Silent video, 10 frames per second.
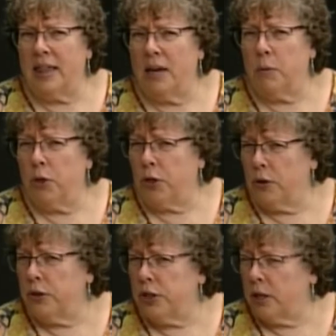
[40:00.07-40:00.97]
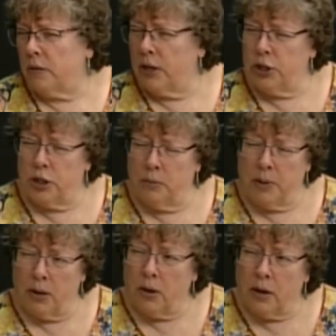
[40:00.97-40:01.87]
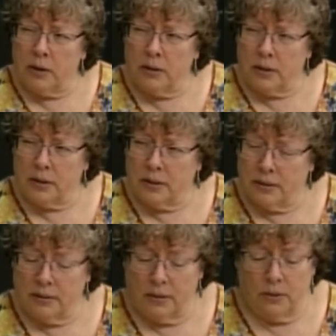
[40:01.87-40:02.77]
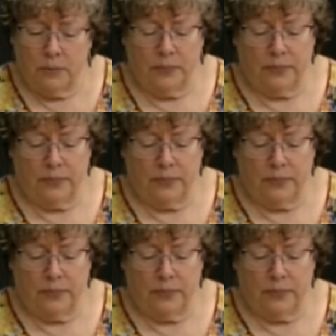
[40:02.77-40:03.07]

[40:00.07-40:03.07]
they were third generation Americans, you know.